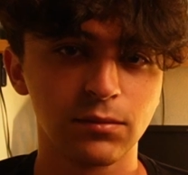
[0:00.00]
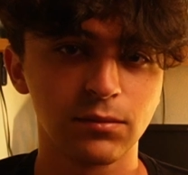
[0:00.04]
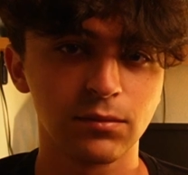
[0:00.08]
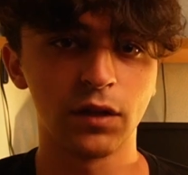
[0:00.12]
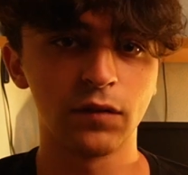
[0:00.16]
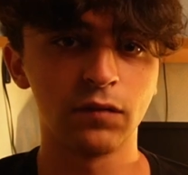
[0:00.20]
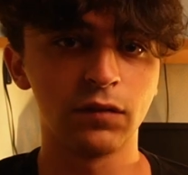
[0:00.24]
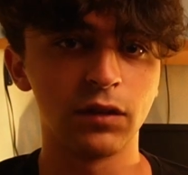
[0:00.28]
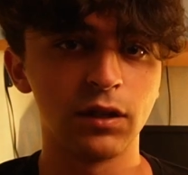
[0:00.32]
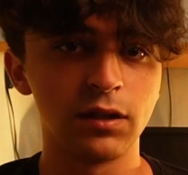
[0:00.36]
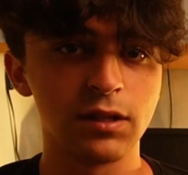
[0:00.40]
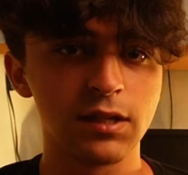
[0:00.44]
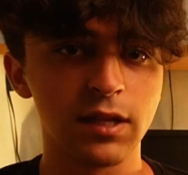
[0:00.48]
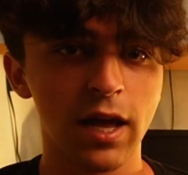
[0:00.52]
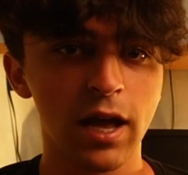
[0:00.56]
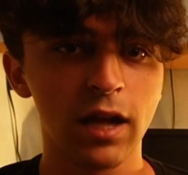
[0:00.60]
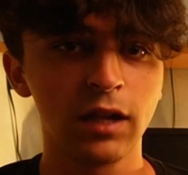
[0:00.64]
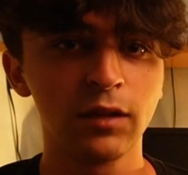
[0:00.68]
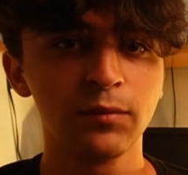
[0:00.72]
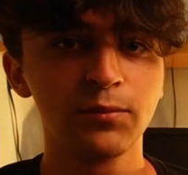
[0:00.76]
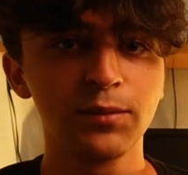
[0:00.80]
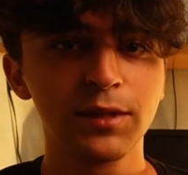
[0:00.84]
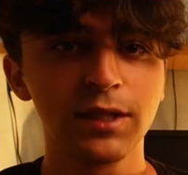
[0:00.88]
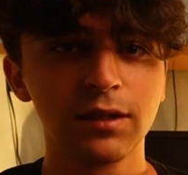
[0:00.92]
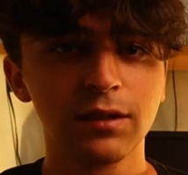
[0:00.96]
If this
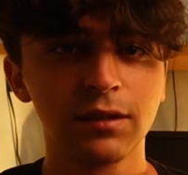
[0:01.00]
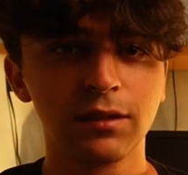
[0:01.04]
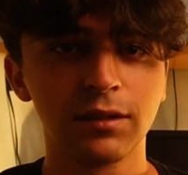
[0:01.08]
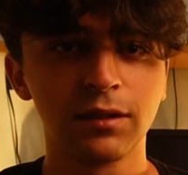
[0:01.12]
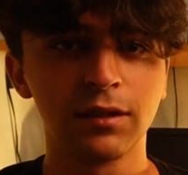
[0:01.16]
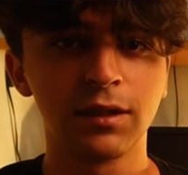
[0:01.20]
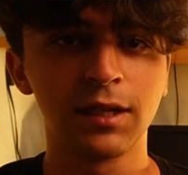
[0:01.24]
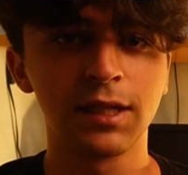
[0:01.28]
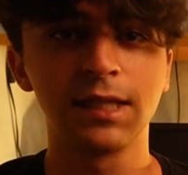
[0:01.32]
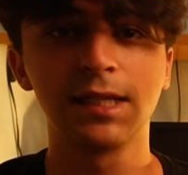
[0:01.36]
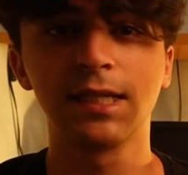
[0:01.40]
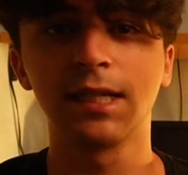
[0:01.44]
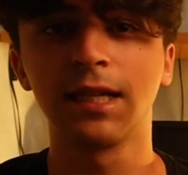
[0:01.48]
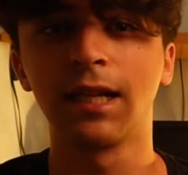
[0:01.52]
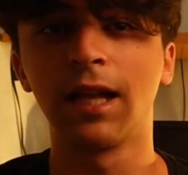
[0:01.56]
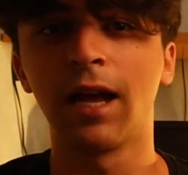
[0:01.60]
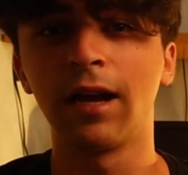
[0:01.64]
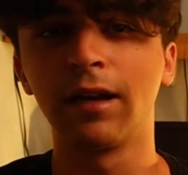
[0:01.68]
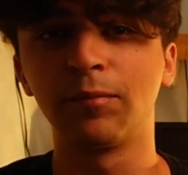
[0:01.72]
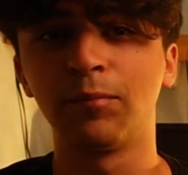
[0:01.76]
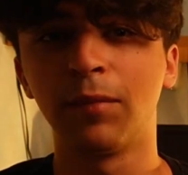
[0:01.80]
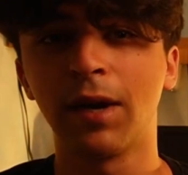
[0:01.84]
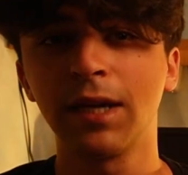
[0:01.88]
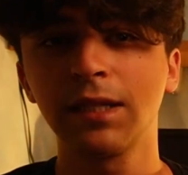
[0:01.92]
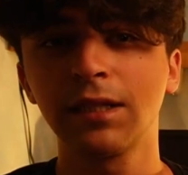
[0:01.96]
helped, hit the
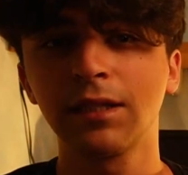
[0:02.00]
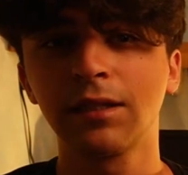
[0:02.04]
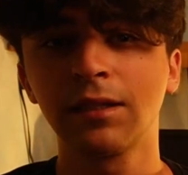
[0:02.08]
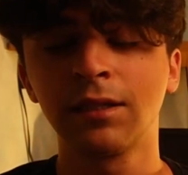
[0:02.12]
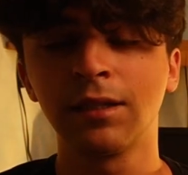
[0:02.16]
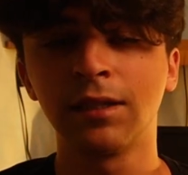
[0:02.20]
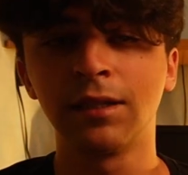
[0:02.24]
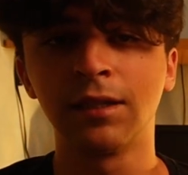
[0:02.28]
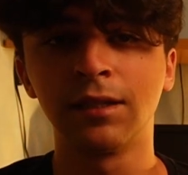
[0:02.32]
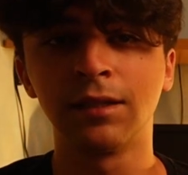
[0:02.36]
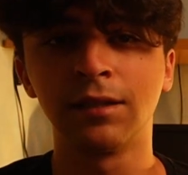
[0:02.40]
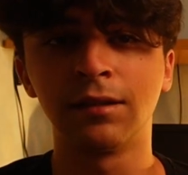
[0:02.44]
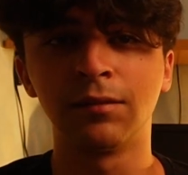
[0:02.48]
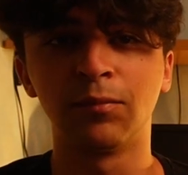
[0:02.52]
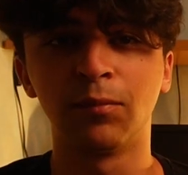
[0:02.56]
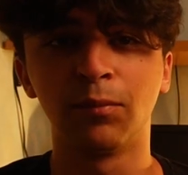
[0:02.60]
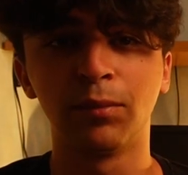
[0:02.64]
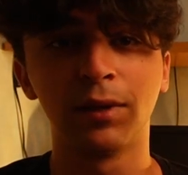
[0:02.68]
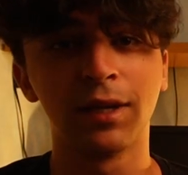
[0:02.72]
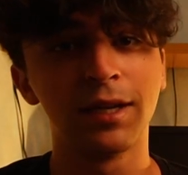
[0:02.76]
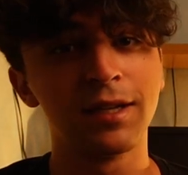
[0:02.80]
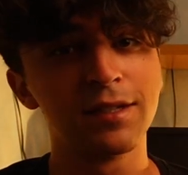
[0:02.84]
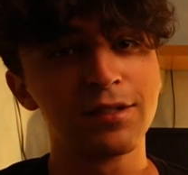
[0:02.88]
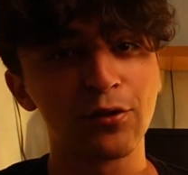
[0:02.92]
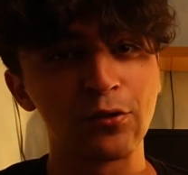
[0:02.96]
like button and
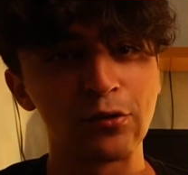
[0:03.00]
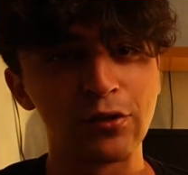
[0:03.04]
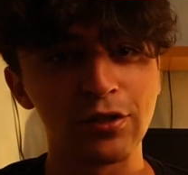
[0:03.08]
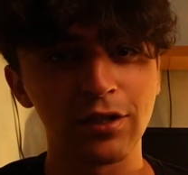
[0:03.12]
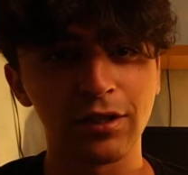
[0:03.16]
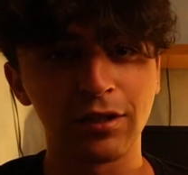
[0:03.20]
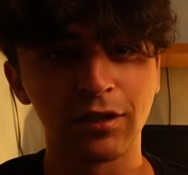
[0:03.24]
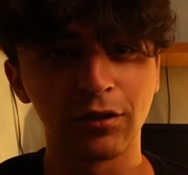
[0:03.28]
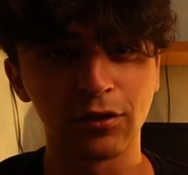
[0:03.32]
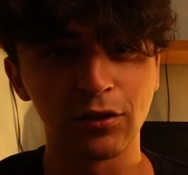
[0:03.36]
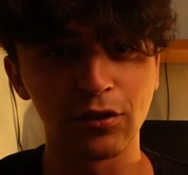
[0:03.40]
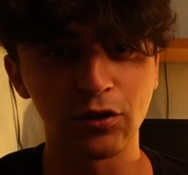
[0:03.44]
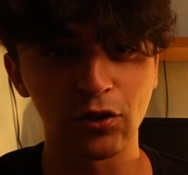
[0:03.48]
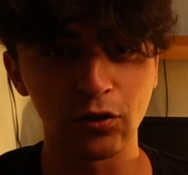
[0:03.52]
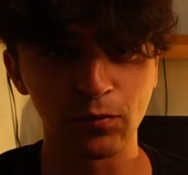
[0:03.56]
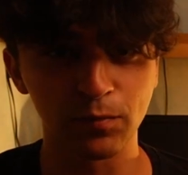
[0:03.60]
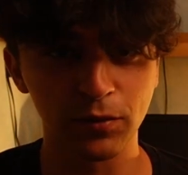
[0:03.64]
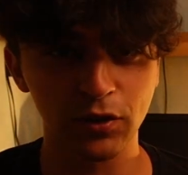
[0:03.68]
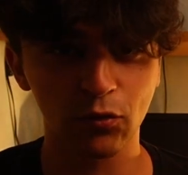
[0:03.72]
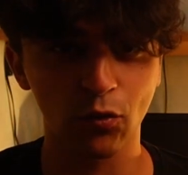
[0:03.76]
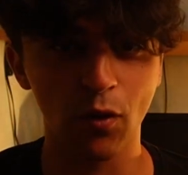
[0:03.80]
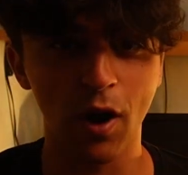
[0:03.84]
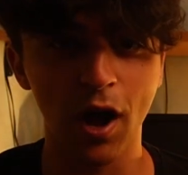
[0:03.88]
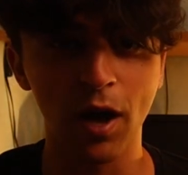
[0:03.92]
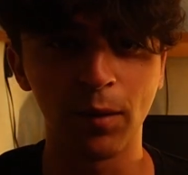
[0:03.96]
please consider
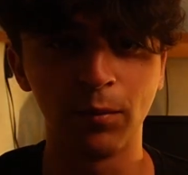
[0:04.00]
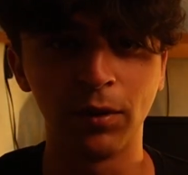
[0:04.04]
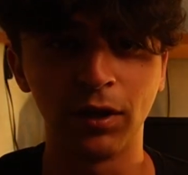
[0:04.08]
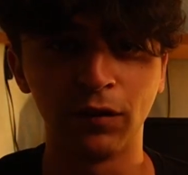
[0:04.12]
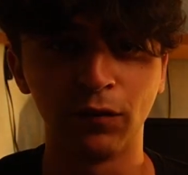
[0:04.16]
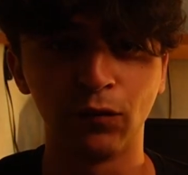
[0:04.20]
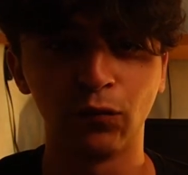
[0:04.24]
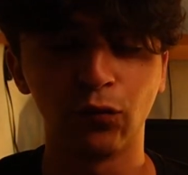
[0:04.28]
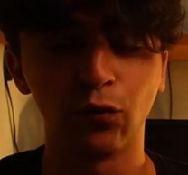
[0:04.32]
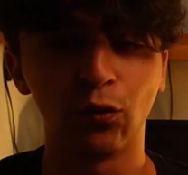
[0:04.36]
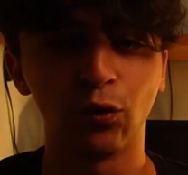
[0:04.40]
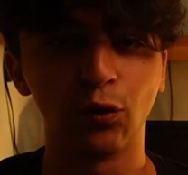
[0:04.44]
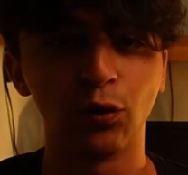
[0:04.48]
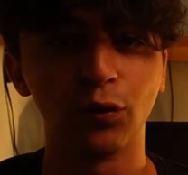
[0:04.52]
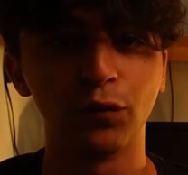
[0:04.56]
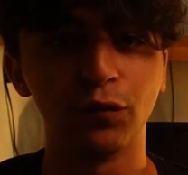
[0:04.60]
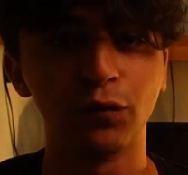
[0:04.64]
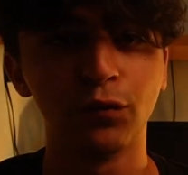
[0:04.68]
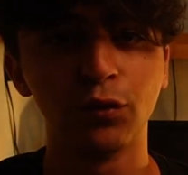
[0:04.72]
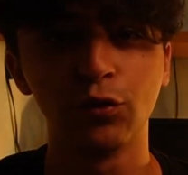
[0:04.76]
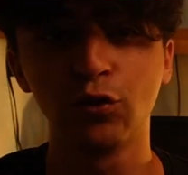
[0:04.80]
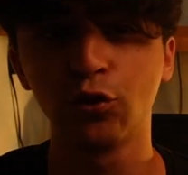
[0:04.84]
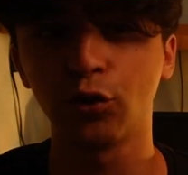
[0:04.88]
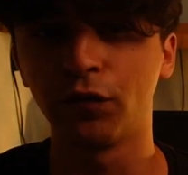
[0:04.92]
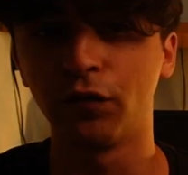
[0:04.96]
subscribing for
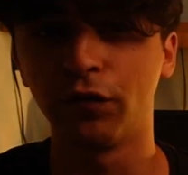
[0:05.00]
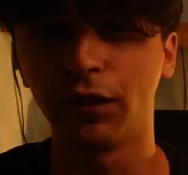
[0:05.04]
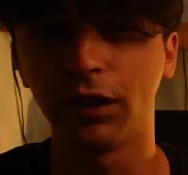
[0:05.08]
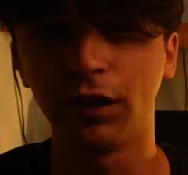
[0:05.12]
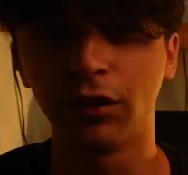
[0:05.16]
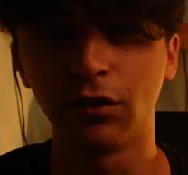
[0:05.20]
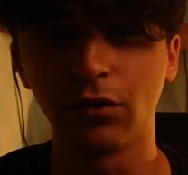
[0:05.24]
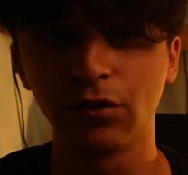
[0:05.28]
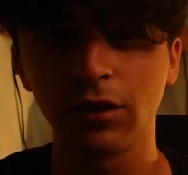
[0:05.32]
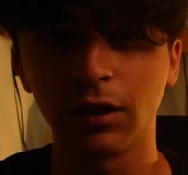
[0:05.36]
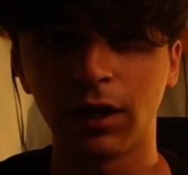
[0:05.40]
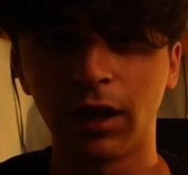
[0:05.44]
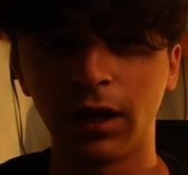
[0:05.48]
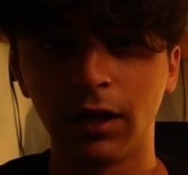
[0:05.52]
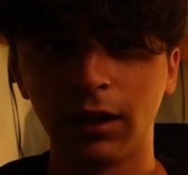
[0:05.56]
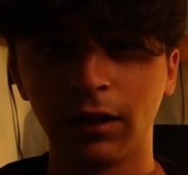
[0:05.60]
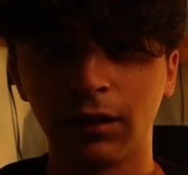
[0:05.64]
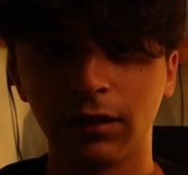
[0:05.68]
future videos like